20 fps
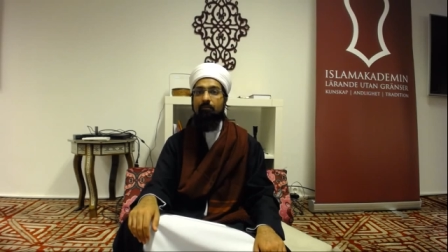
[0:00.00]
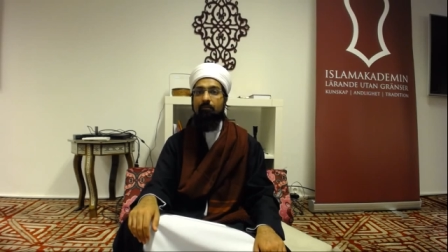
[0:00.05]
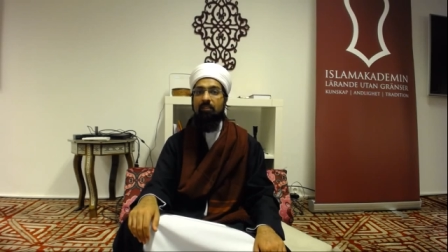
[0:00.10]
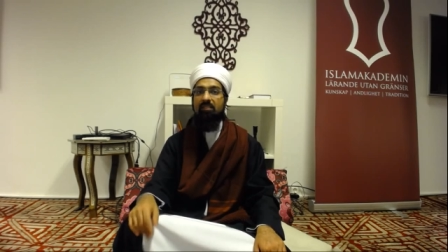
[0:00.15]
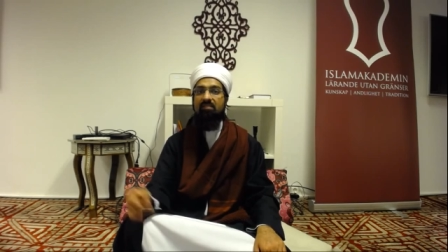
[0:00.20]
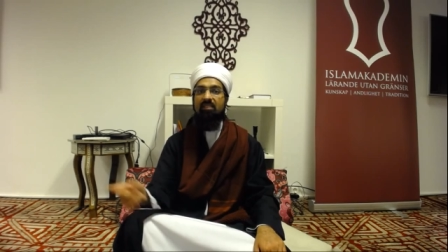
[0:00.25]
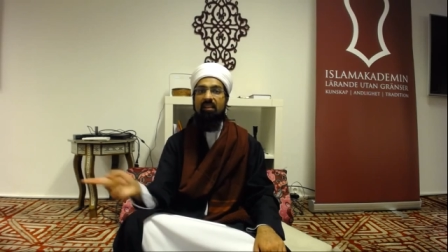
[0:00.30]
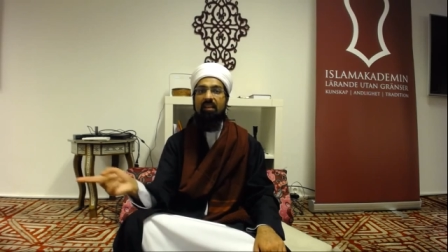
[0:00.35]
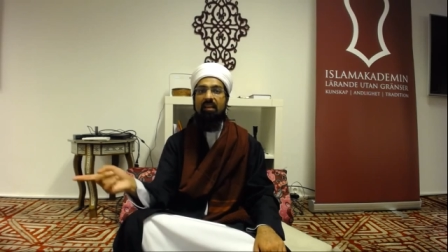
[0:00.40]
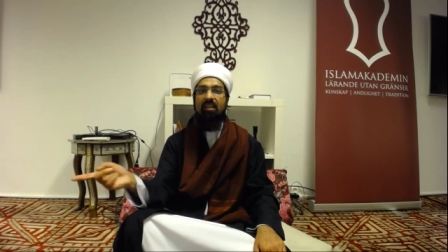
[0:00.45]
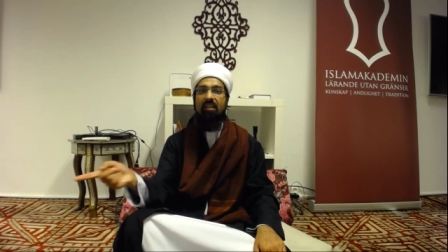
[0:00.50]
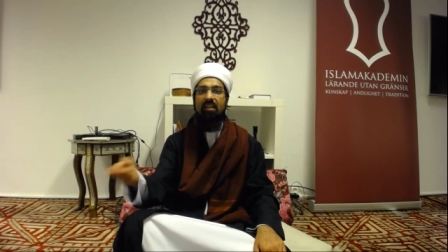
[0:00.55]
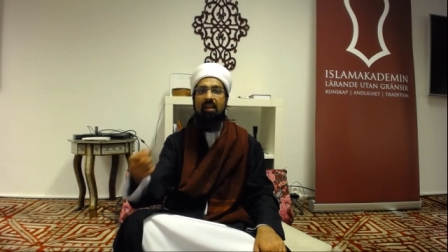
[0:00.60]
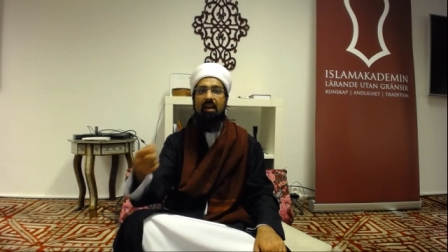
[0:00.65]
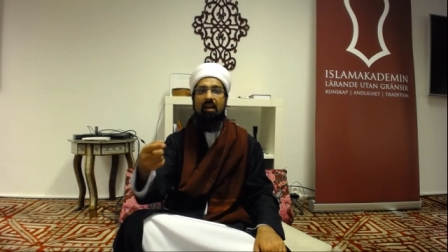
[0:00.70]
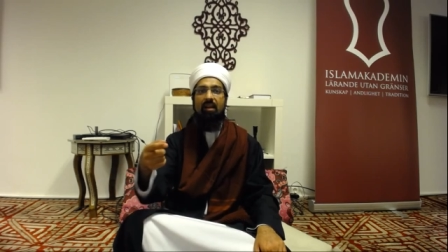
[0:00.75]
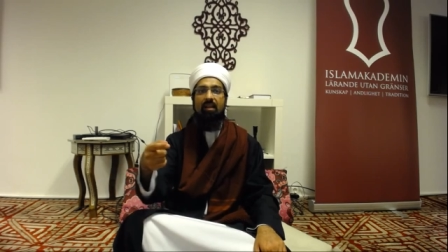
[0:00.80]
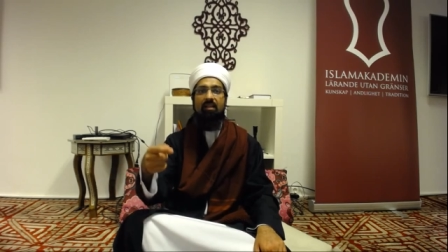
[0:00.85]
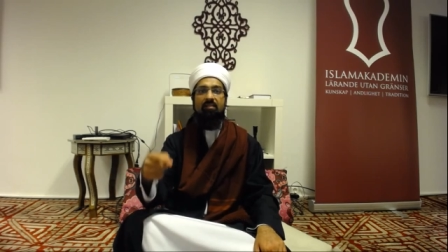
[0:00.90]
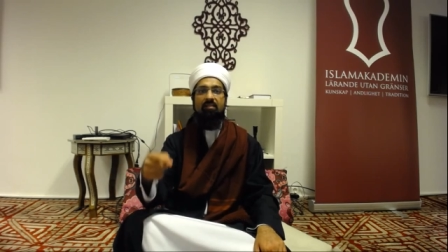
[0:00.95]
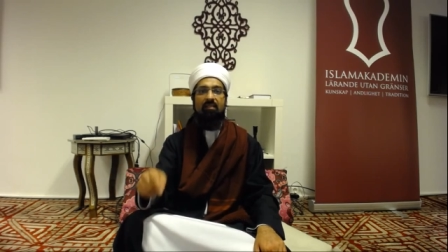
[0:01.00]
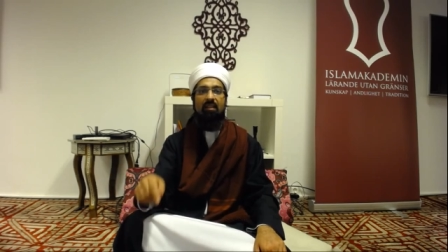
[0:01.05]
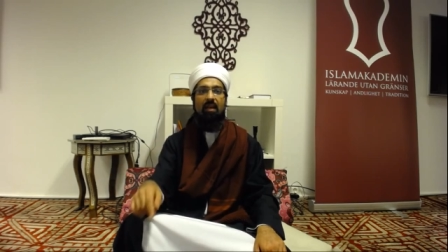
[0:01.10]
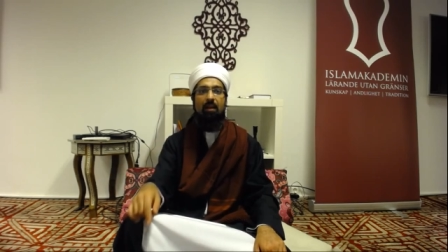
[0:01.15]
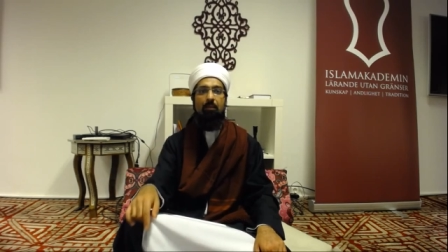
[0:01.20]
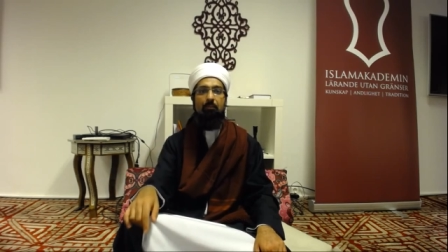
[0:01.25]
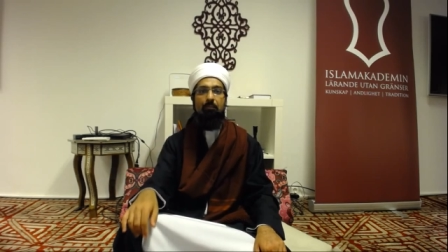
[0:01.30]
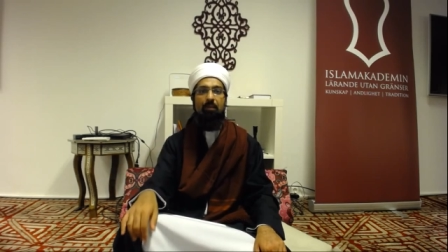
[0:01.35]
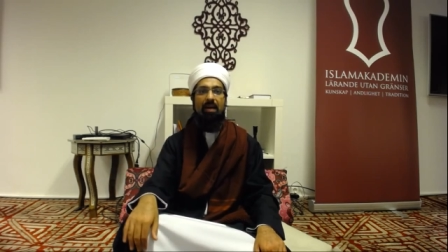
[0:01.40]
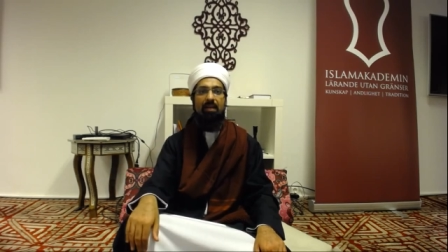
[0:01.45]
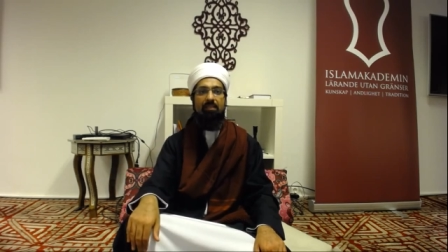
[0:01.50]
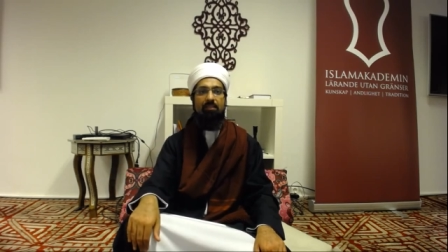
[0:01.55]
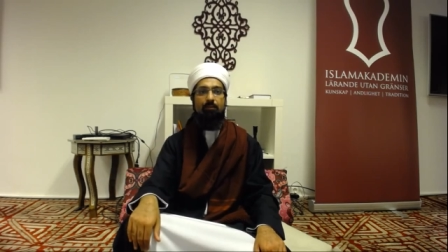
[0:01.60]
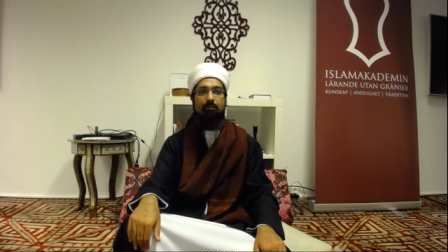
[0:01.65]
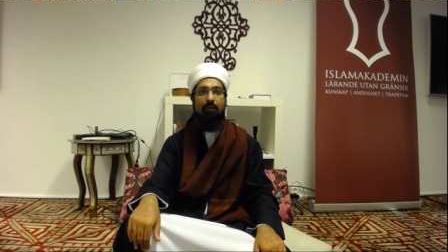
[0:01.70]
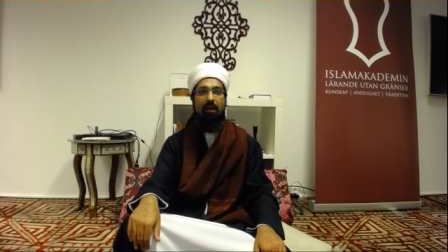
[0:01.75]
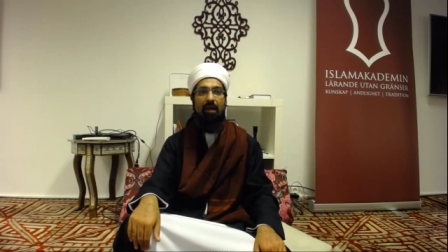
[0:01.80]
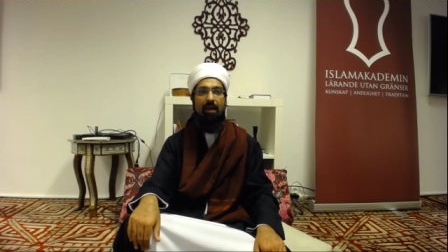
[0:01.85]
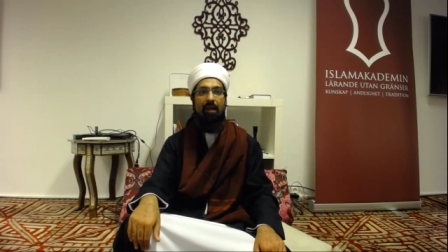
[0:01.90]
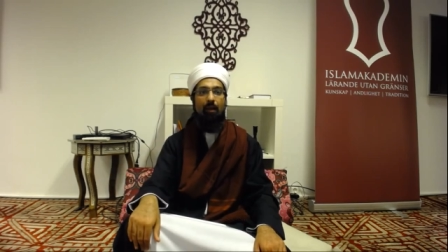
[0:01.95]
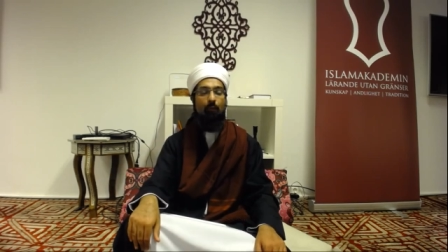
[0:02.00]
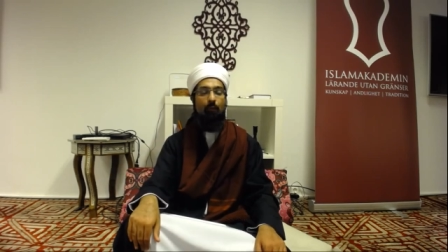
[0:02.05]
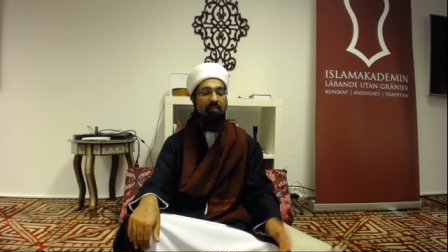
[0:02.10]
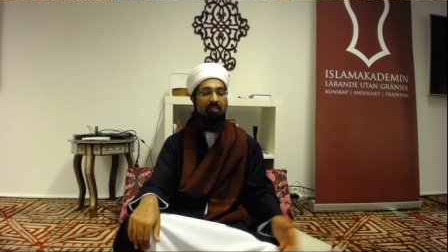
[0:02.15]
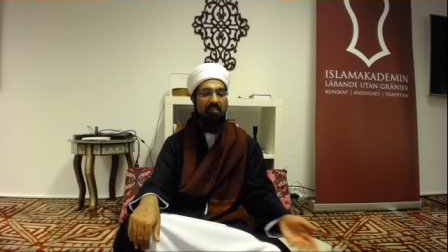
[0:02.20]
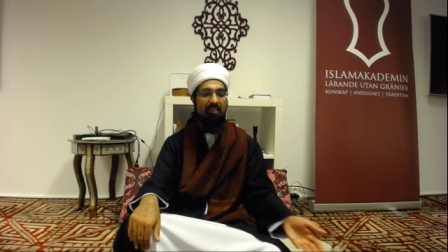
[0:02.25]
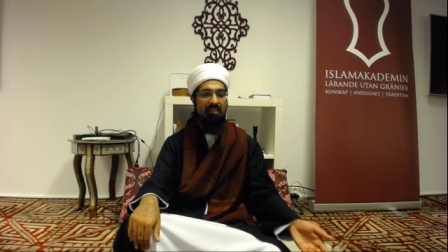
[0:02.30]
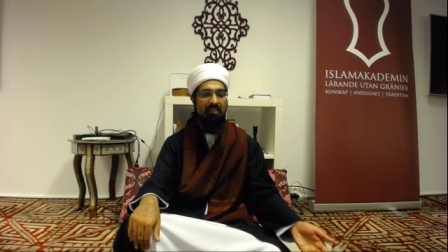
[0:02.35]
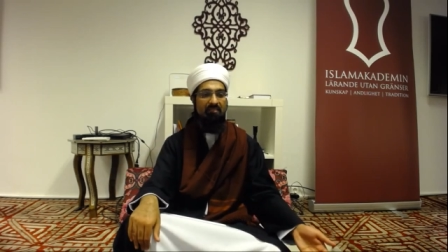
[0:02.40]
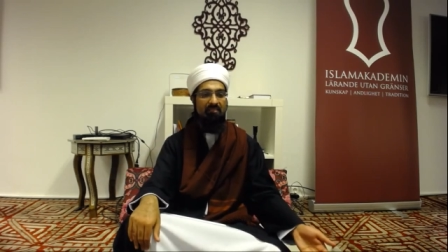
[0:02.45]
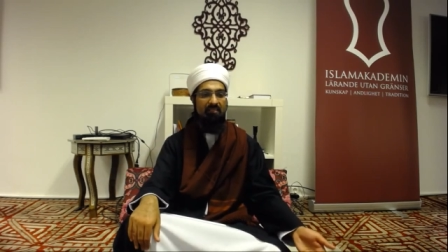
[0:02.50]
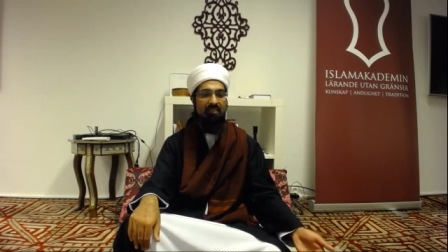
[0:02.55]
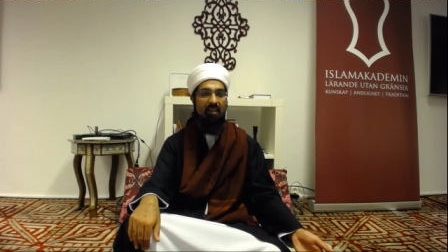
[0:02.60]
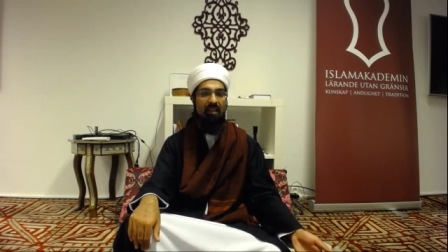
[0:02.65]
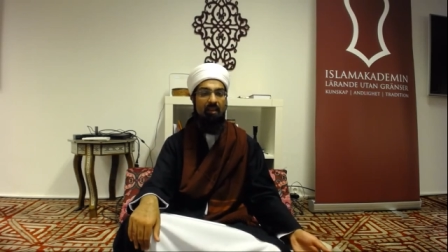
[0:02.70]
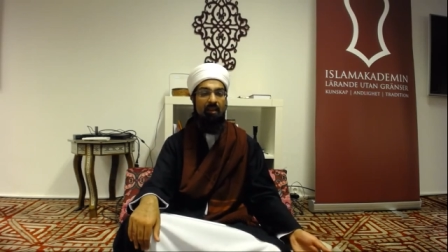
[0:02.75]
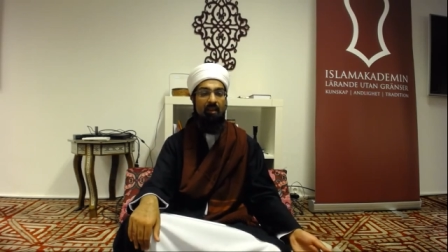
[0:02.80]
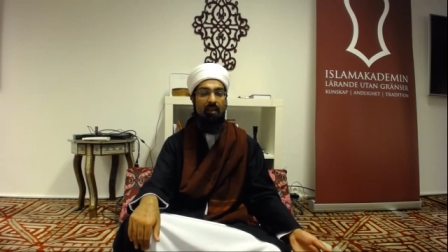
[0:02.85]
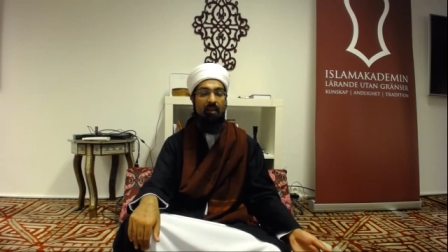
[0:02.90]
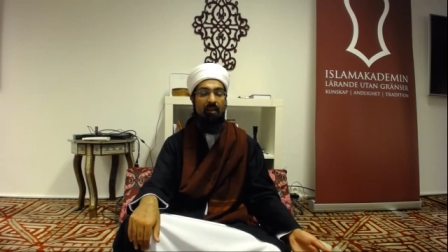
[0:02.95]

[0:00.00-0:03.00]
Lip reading: Zakariya alayhi salam passed by, and what did he see?